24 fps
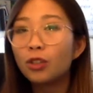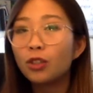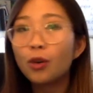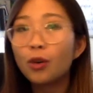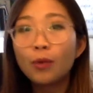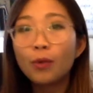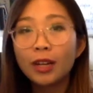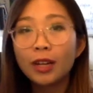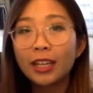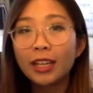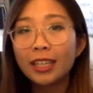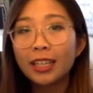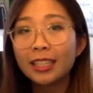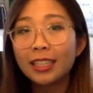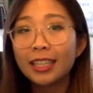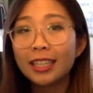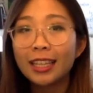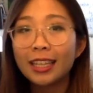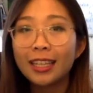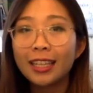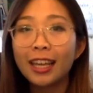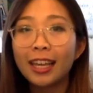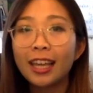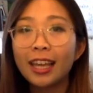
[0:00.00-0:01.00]
You don't want to get
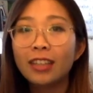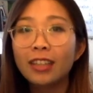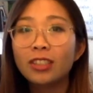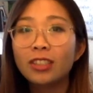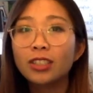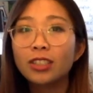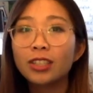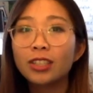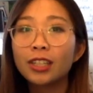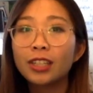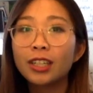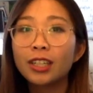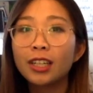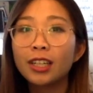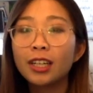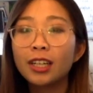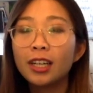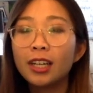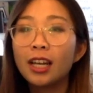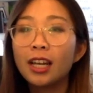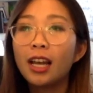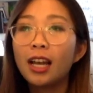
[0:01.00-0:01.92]
skin cancer,